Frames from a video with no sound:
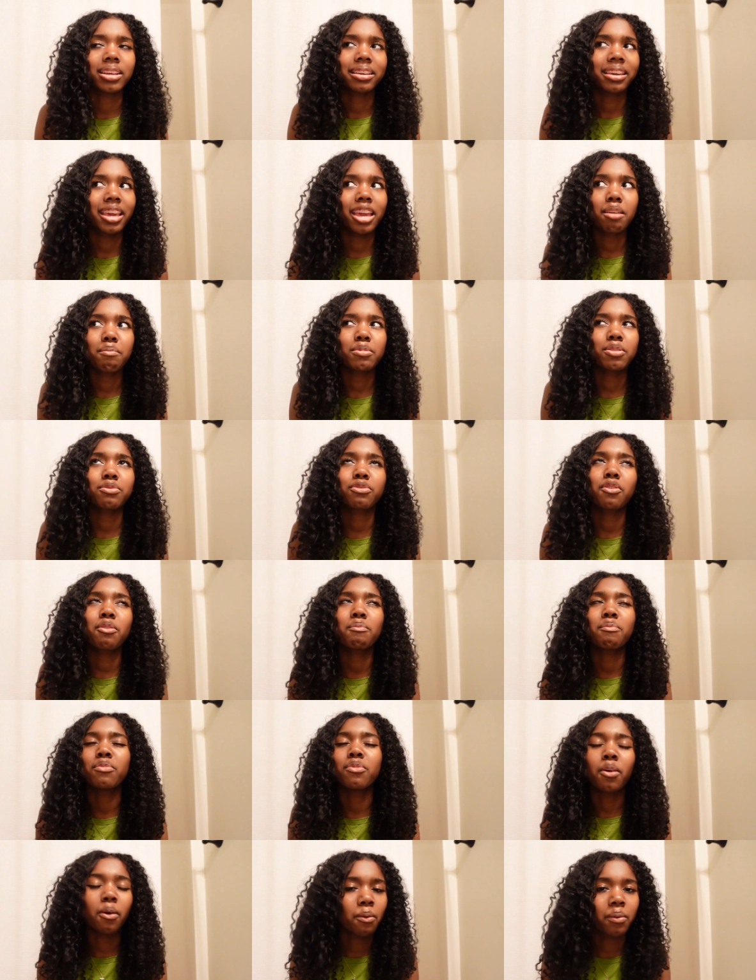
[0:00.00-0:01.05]
It can't be
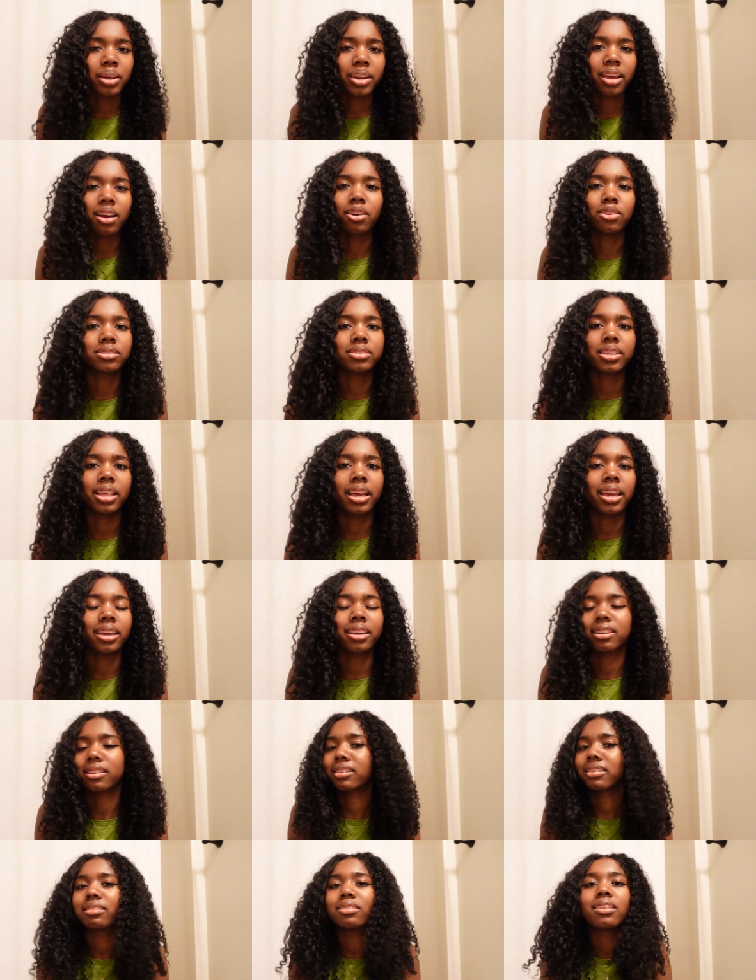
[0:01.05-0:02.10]
from no one else.
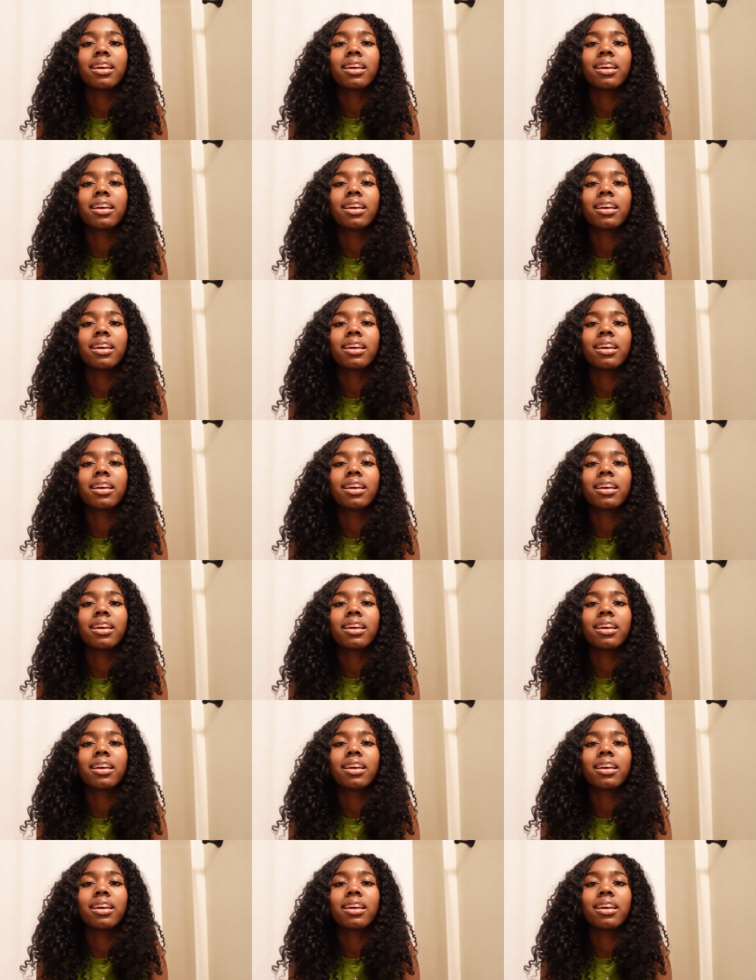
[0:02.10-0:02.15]
Like,